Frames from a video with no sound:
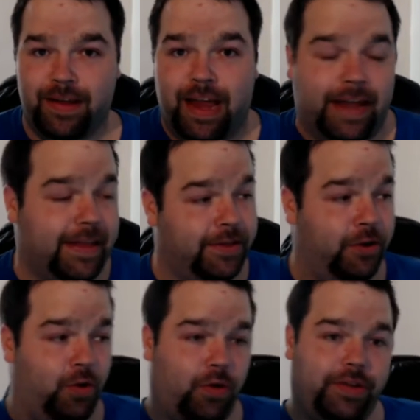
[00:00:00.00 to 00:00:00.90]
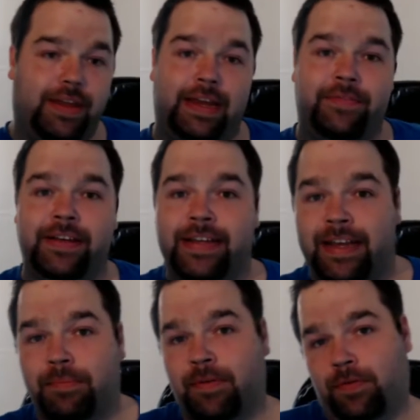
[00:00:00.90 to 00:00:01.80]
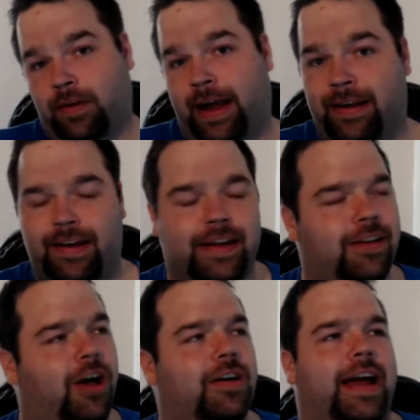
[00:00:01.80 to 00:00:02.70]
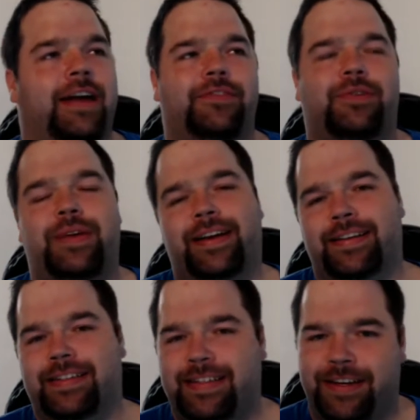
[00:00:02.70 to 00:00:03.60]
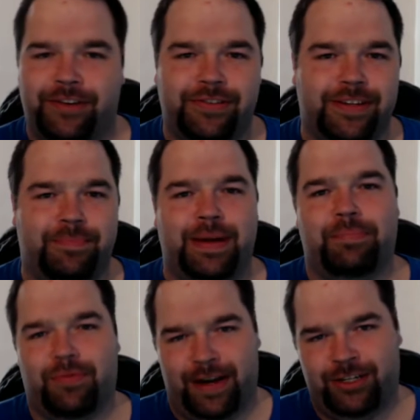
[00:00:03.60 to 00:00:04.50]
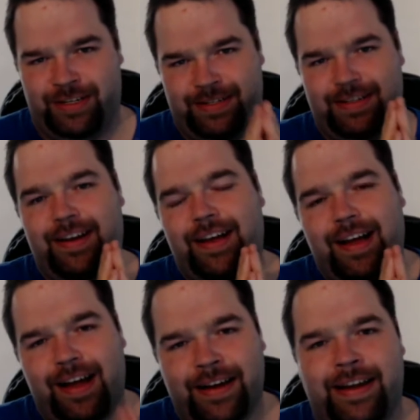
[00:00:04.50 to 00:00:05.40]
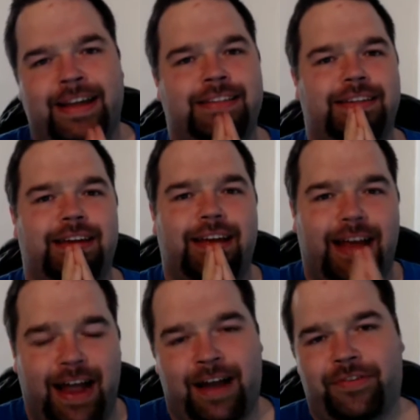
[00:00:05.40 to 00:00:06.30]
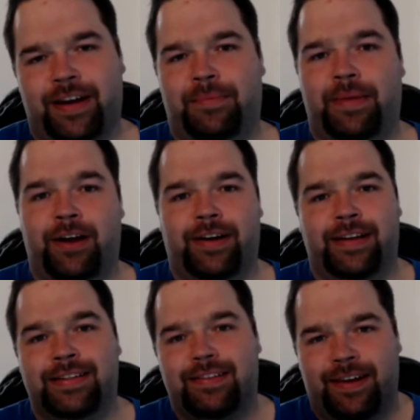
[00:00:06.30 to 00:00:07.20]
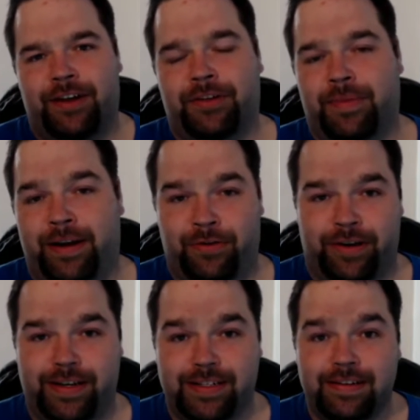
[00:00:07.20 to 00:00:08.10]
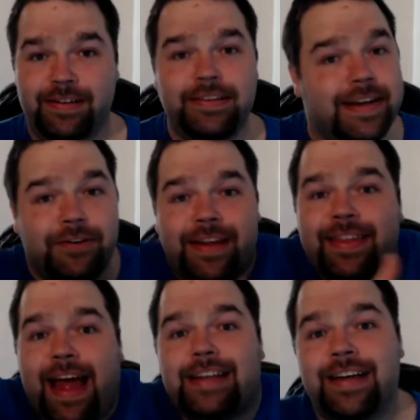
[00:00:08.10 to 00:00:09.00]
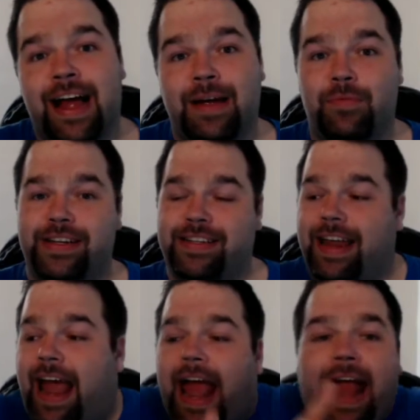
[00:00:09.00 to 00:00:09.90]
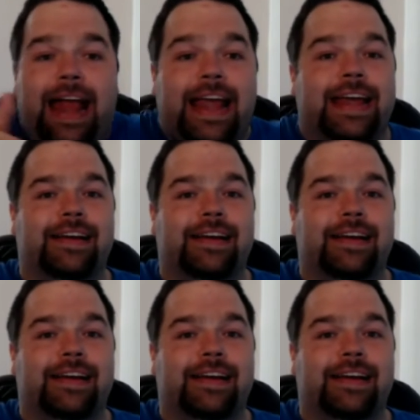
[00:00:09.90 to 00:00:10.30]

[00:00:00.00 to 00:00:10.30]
and that the North even did it beforehand, and long after we continued to be prejudiced against African Americans and other minorities. During that time, we said, hey,